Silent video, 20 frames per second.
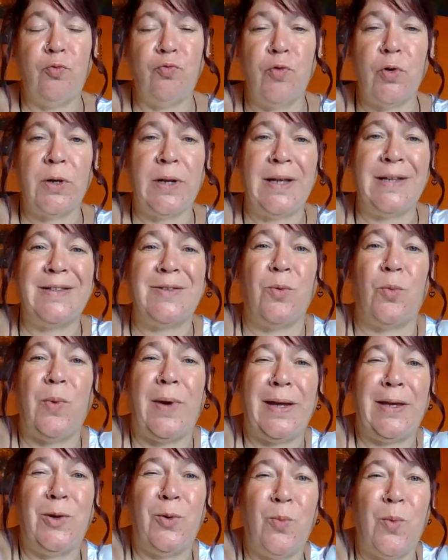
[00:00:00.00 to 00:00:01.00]
run it the
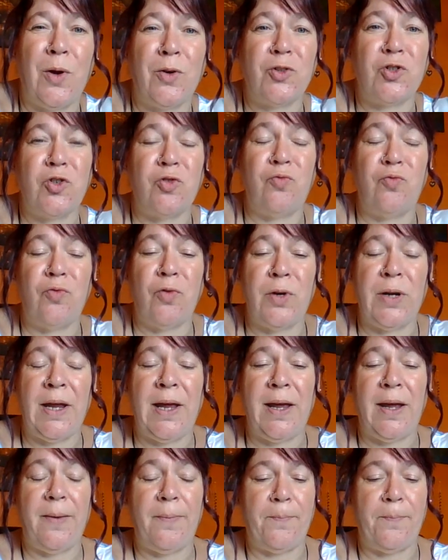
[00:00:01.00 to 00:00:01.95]
way you want to run it.